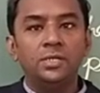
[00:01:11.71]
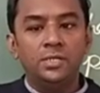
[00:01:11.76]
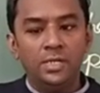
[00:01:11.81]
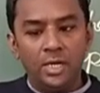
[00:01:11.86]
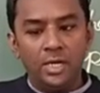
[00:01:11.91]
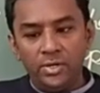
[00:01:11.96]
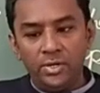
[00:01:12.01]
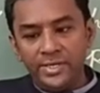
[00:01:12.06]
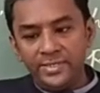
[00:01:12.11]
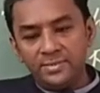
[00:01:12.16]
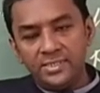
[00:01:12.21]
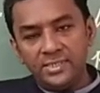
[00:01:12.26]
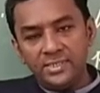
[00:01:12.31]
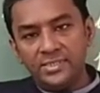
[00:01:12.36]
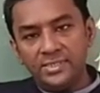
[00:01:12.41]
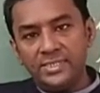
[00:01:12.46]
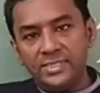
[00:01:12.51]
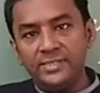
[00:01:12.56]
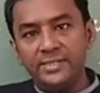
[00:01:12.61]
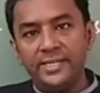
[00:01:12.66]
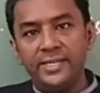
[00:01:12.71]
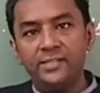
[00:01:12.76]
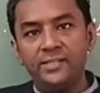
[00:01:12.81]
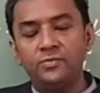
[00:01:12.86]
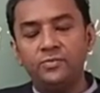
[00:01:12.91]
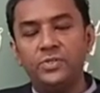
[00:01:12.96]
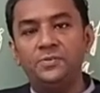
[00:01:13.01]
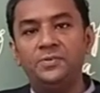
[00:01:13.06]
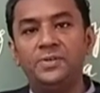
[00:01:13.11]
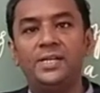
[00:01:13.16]
Now, in this
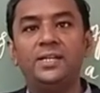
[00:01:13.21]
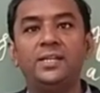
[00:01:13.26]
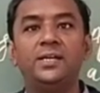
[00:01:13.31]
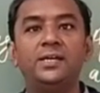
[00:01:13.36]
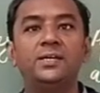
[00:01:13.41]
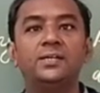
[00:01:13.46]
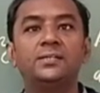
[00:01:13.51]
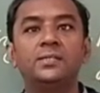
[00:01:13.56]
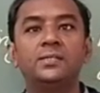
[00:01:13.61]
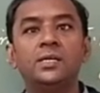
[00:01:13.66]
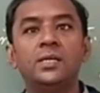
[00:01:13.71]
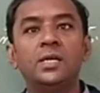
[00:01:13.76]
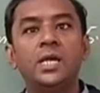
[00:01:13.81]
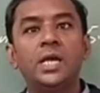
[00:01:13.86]
sentence, we will learn